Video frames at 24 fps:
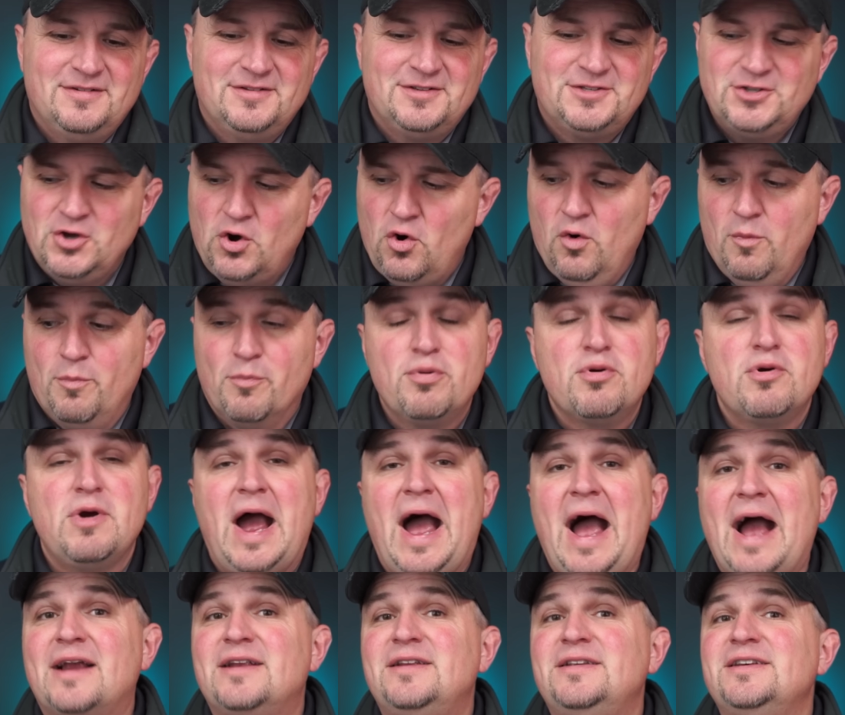So
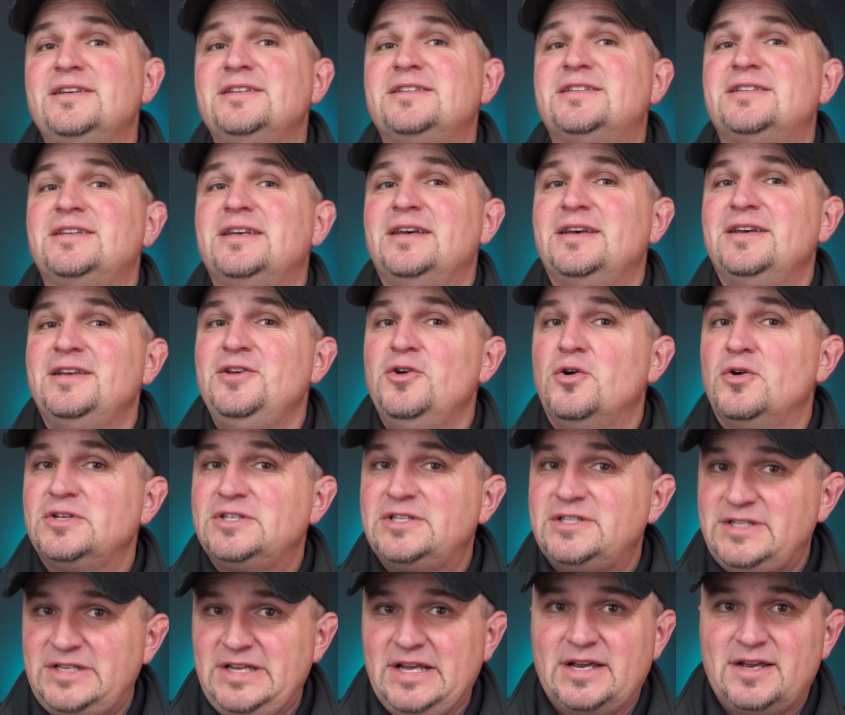practice your
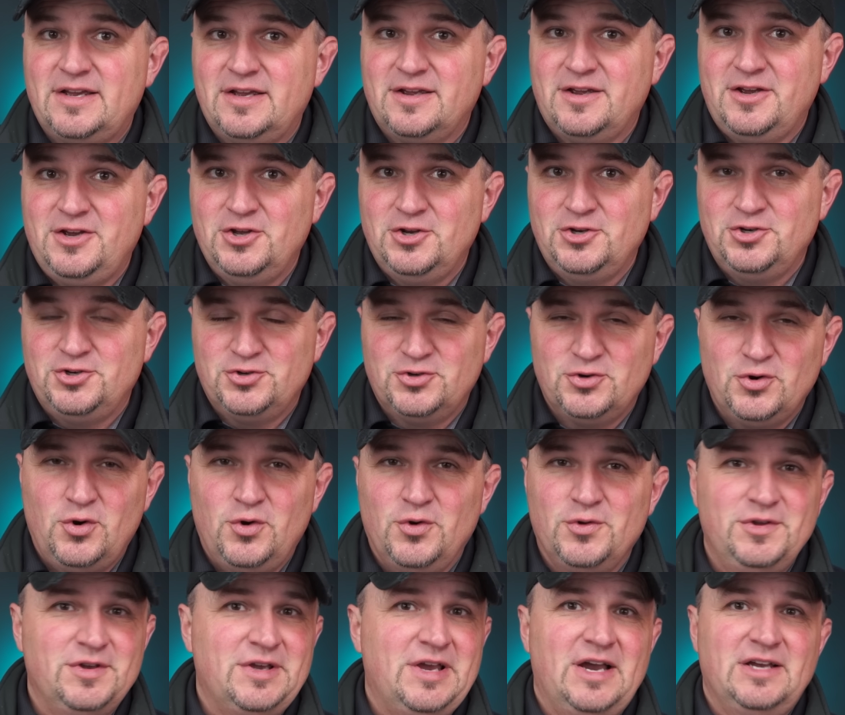stick
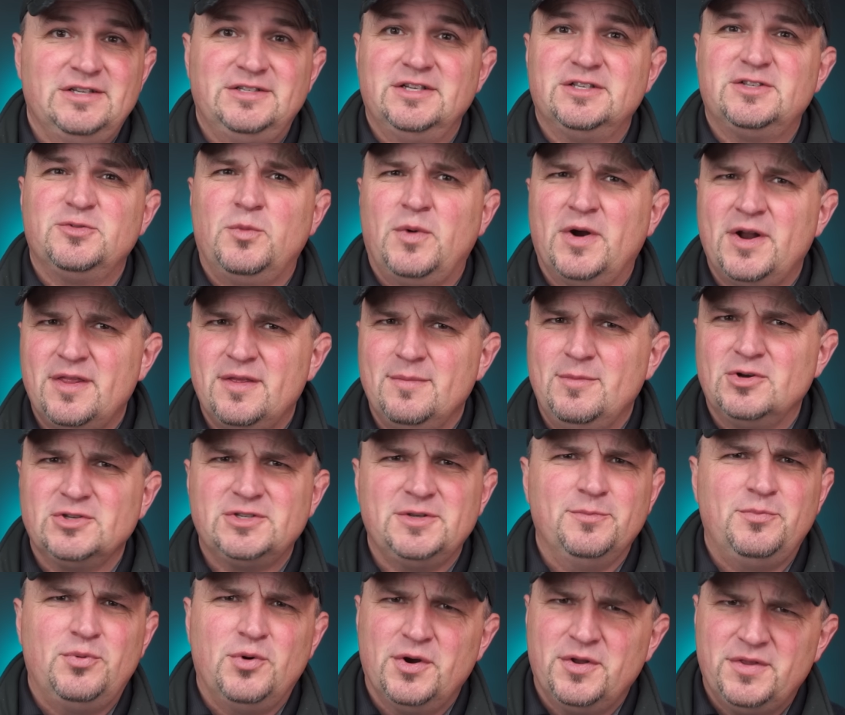control, you guys. It's one of the
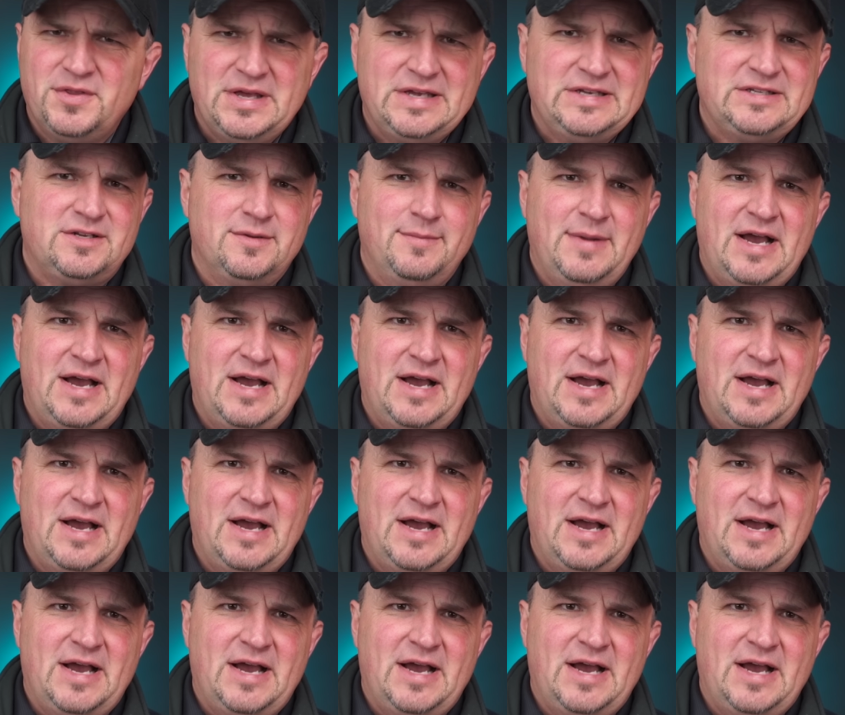most important things to